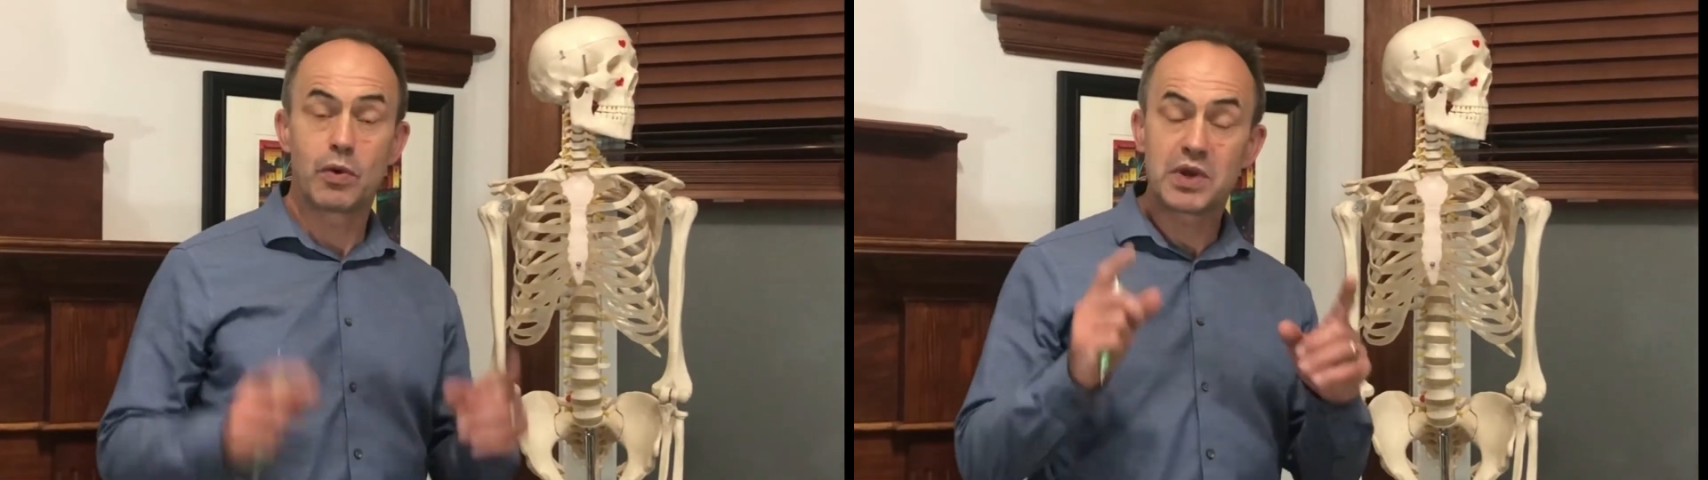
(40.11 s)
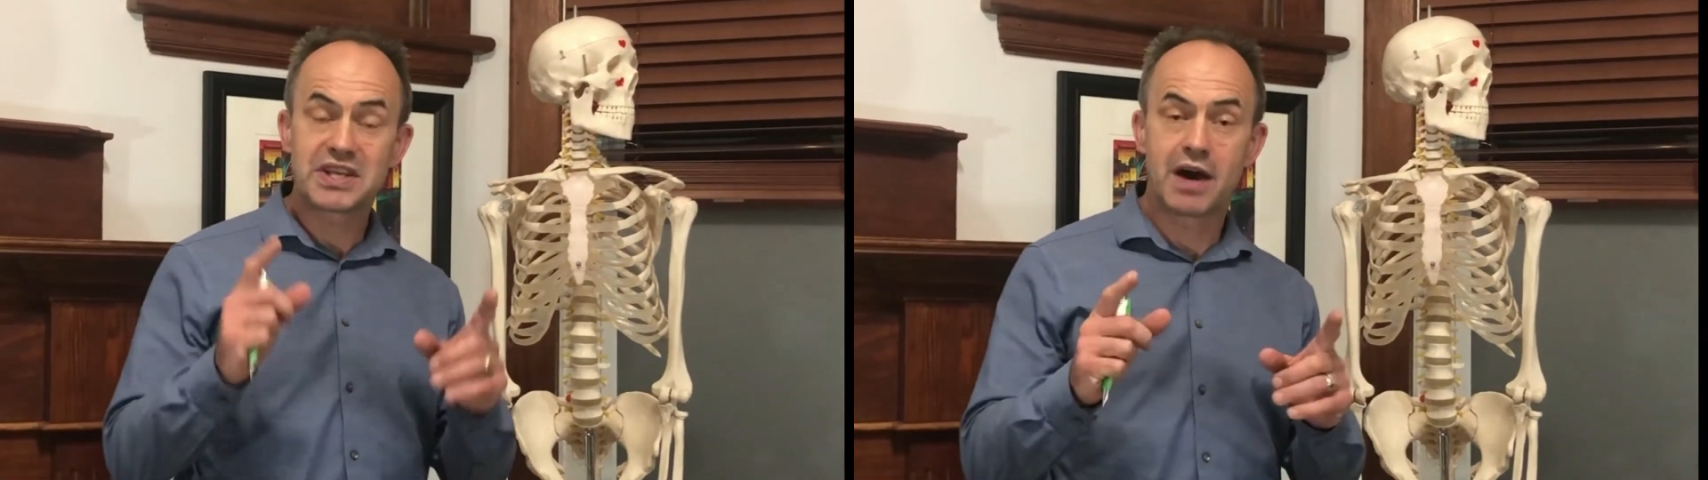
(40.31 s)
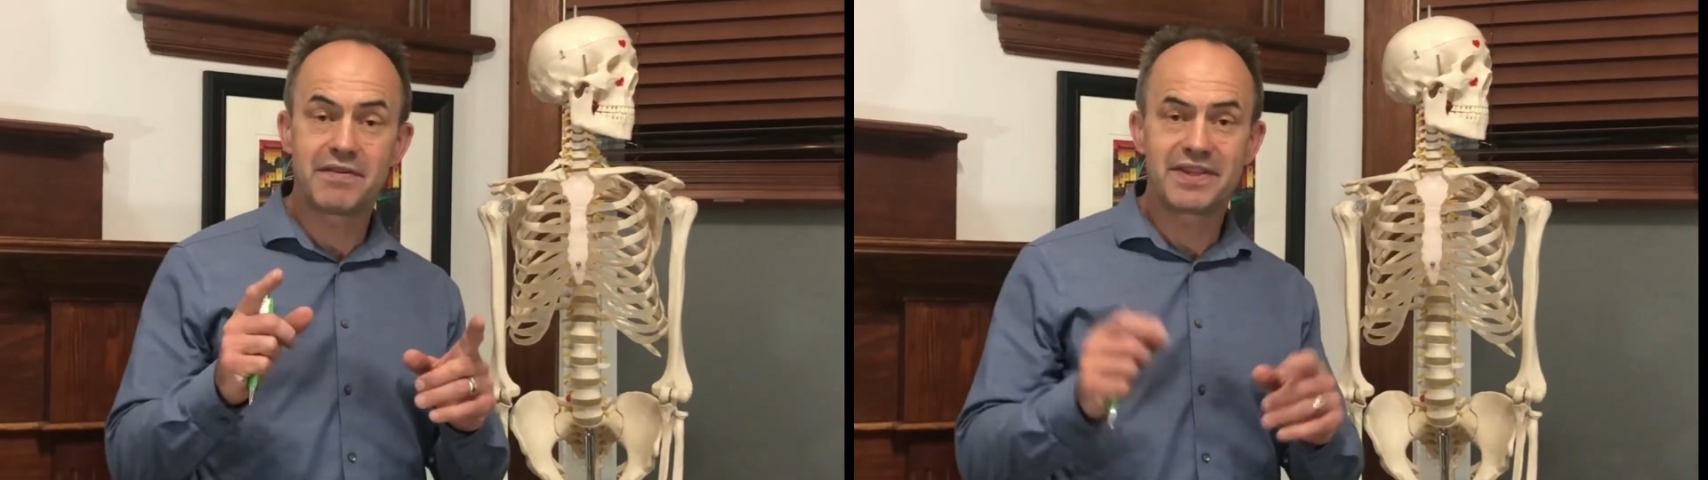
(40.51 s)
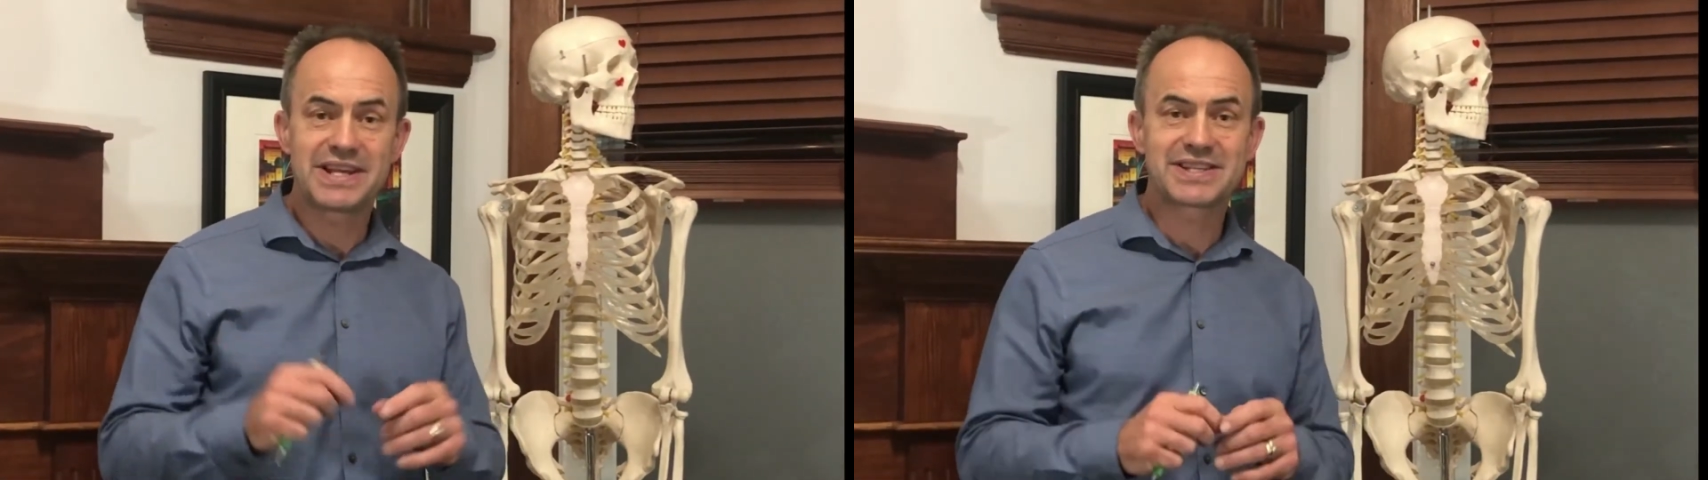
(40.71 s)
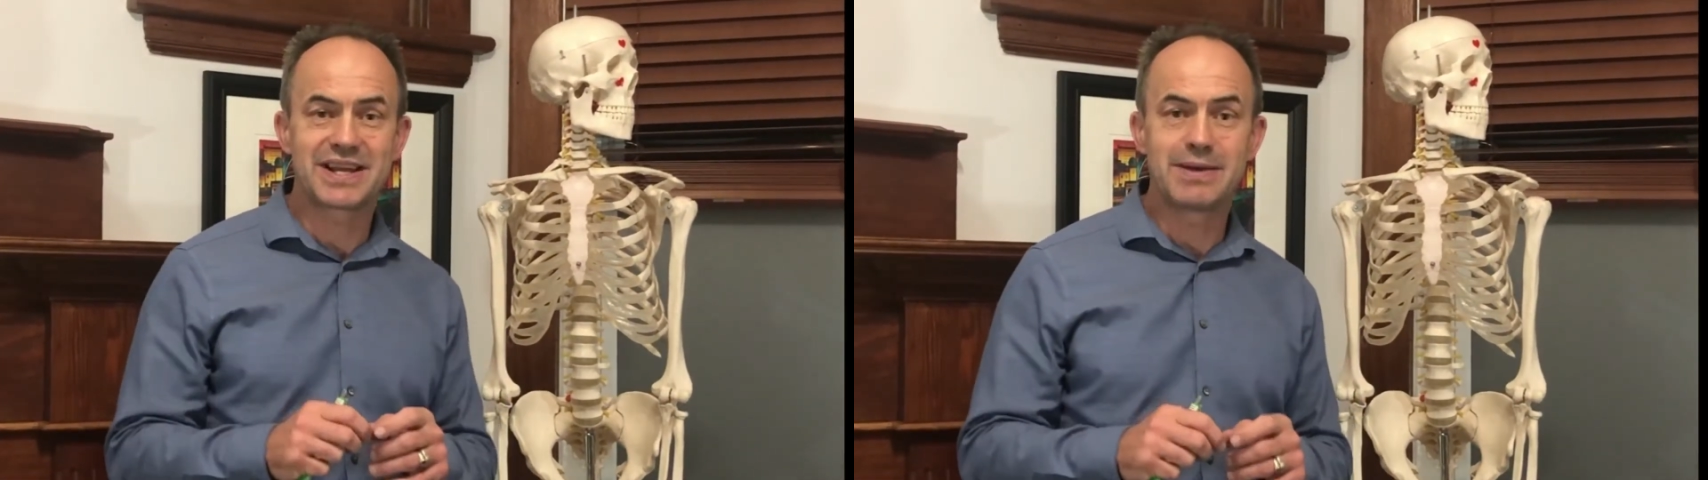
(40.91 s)
and we cover
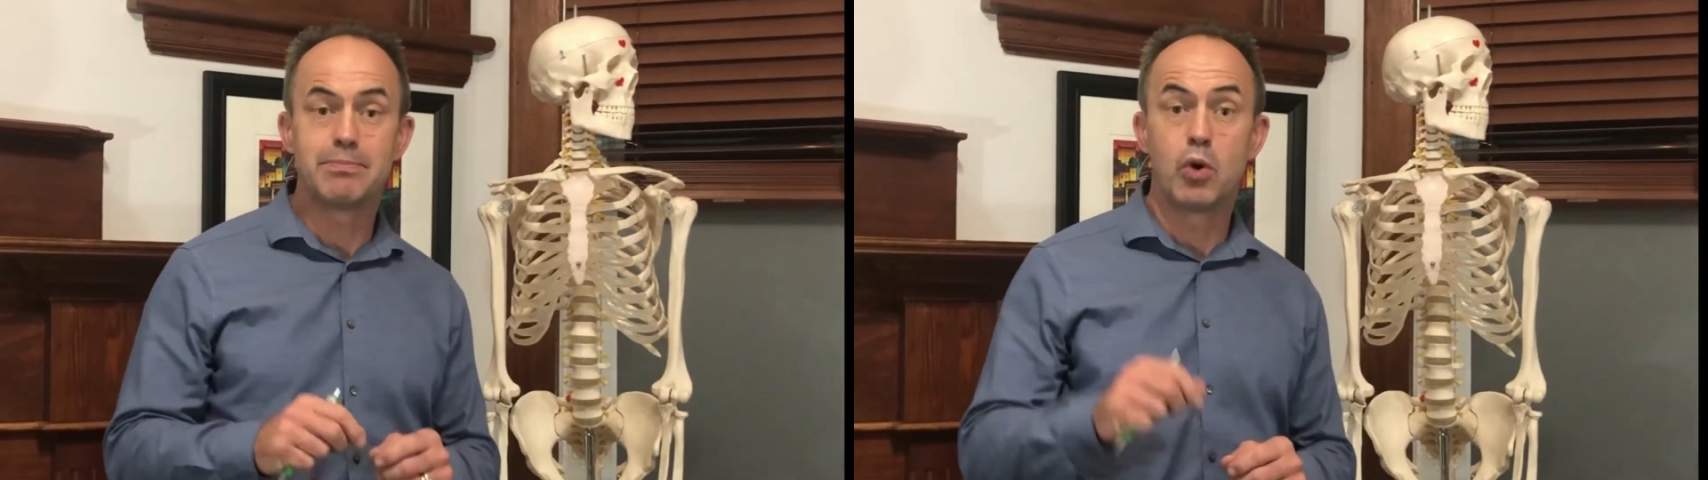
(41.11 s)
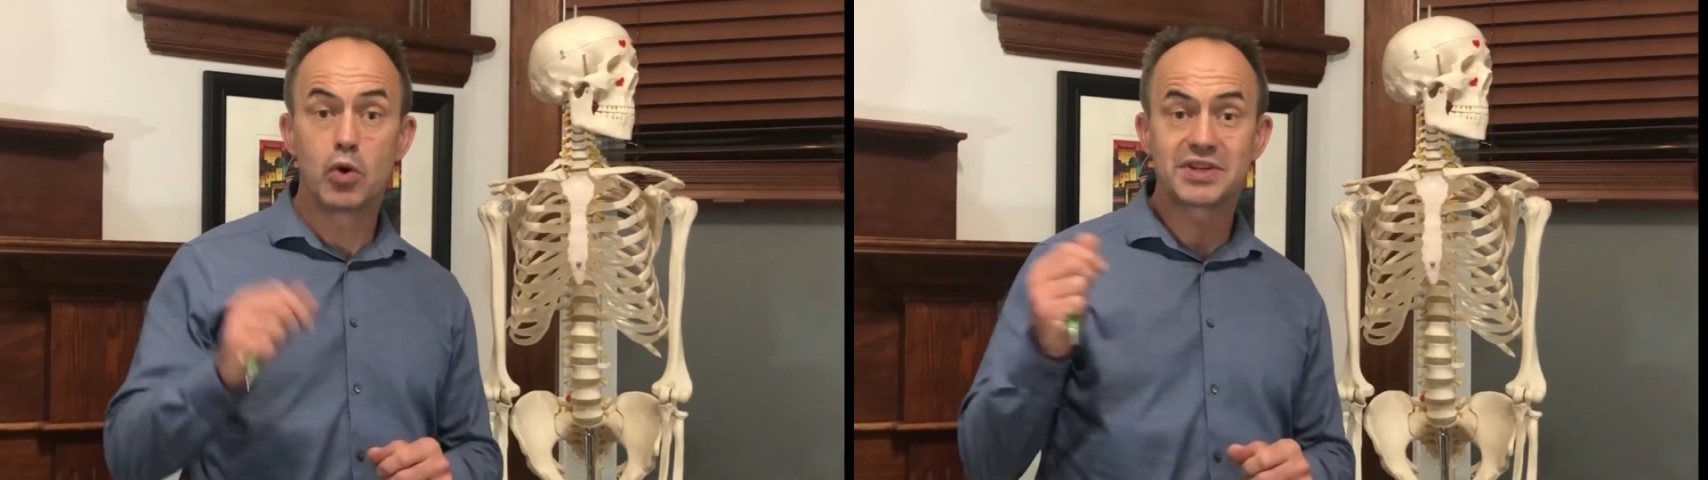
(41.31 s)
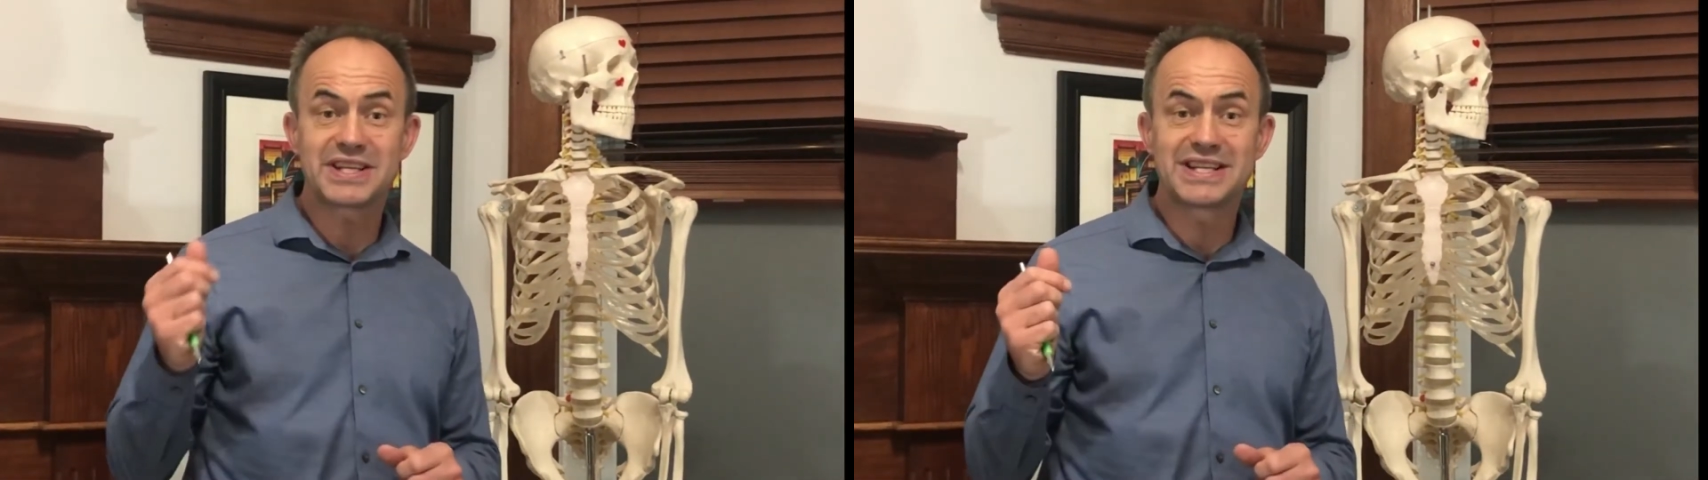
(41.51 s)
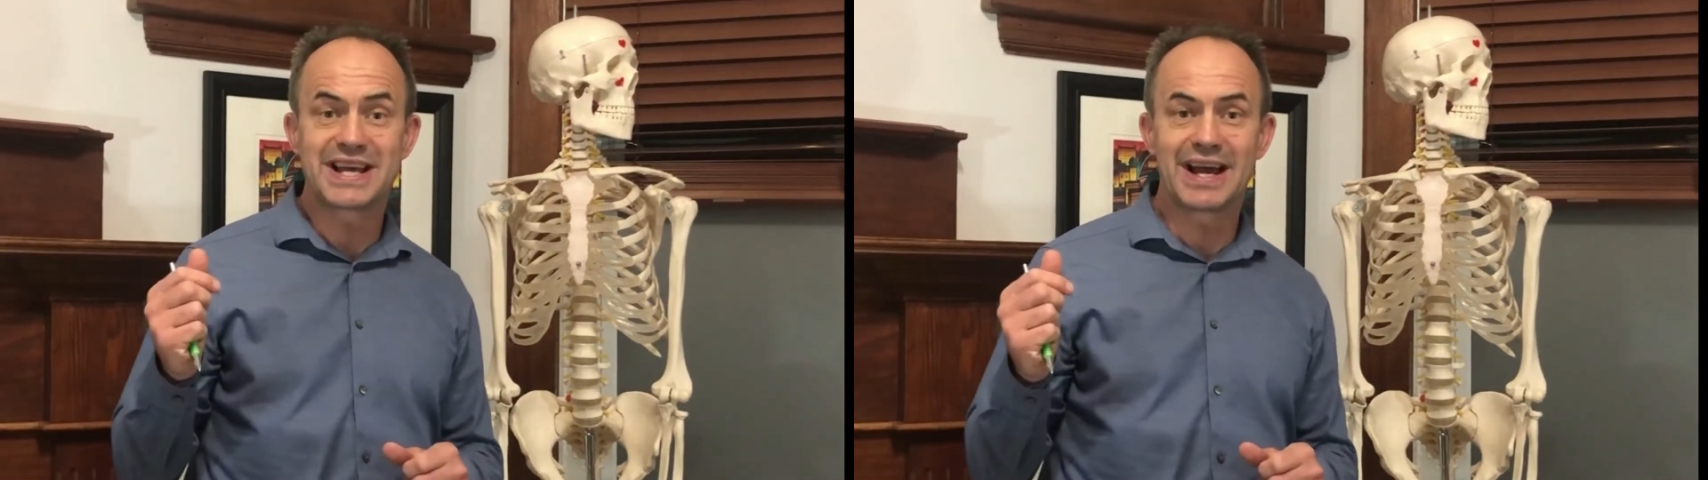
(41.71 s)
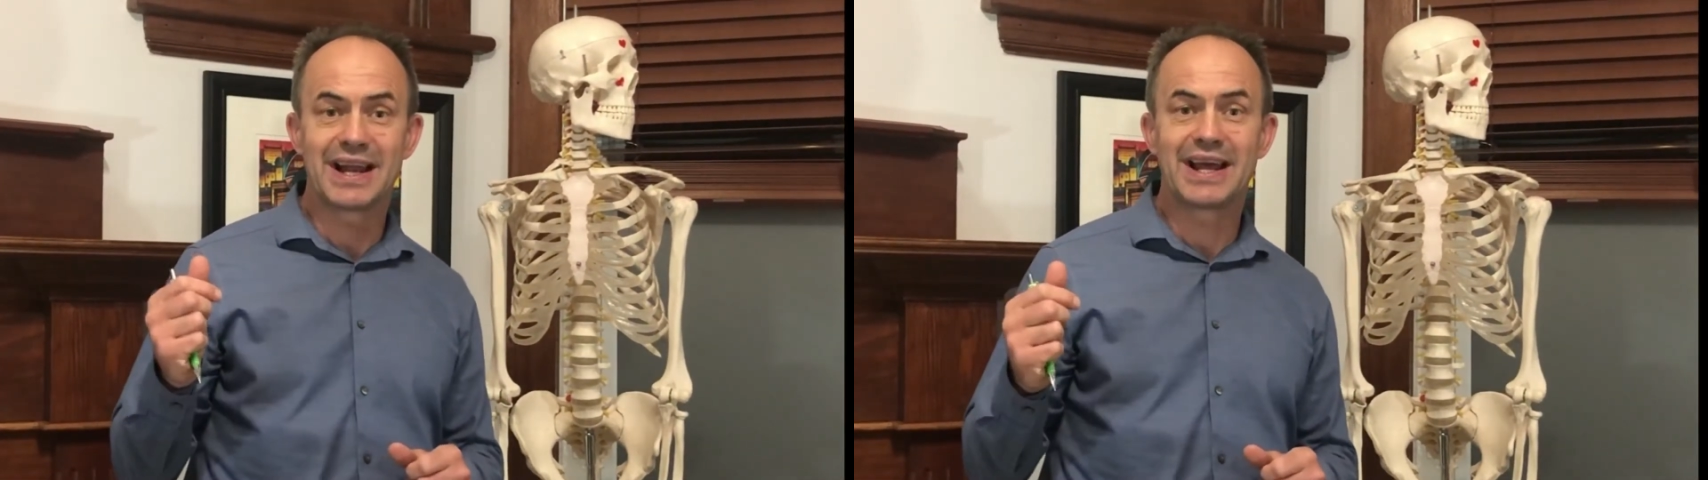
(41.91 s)
this in more
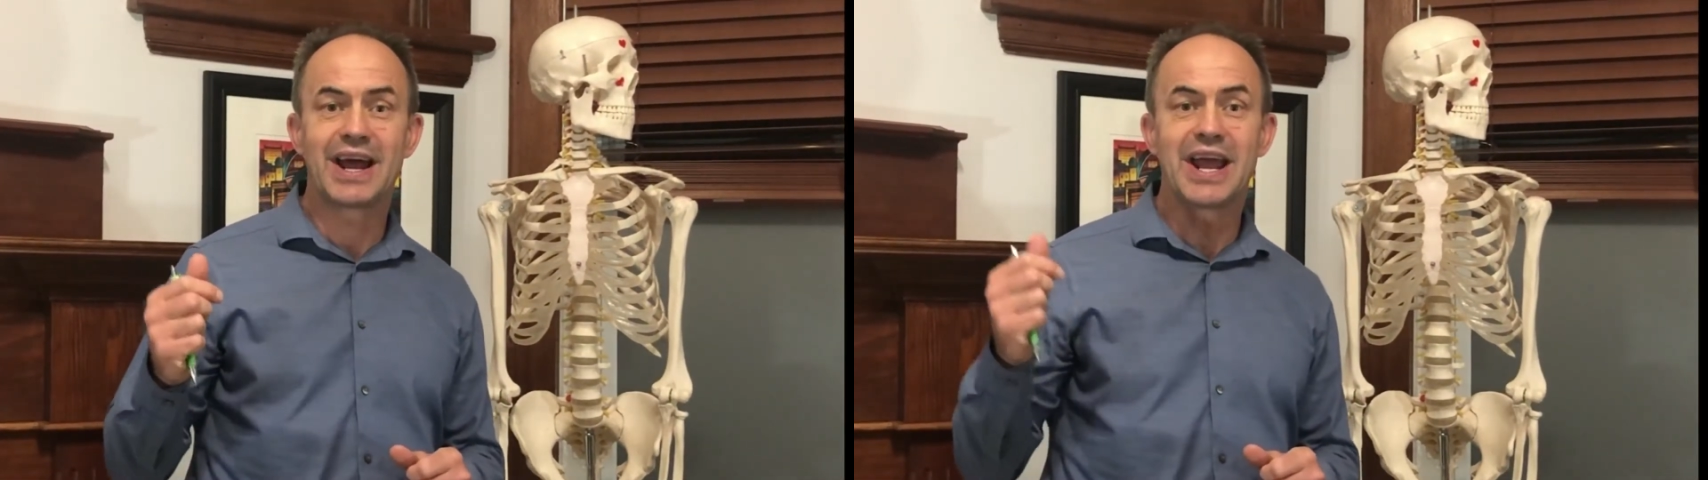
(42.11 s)
detail